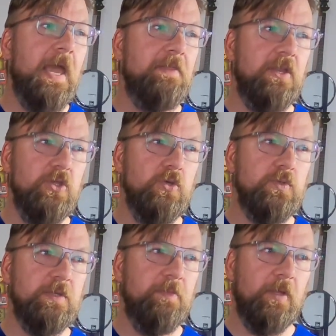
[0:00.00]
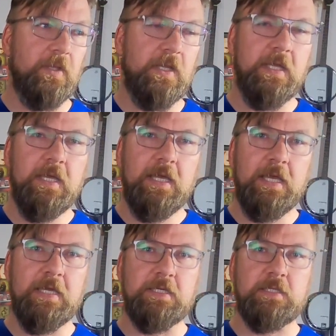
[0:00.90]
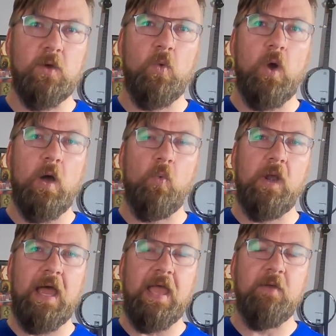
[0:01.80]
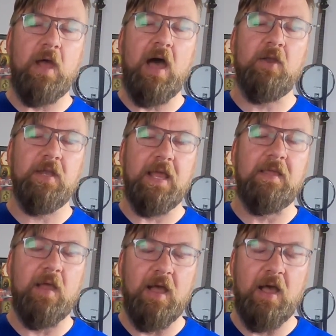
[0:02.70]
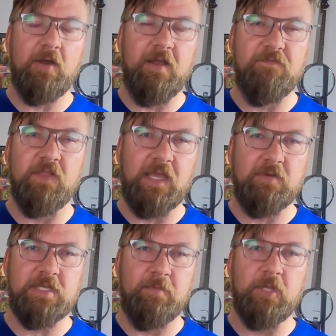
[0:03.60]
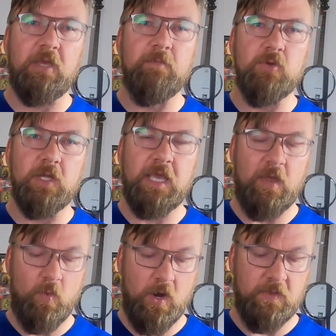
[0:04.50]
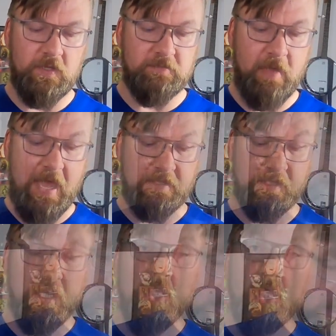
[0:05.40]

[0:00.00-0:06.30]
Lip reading: And then usability is how did I feel like I was able to communicate wearing this mask?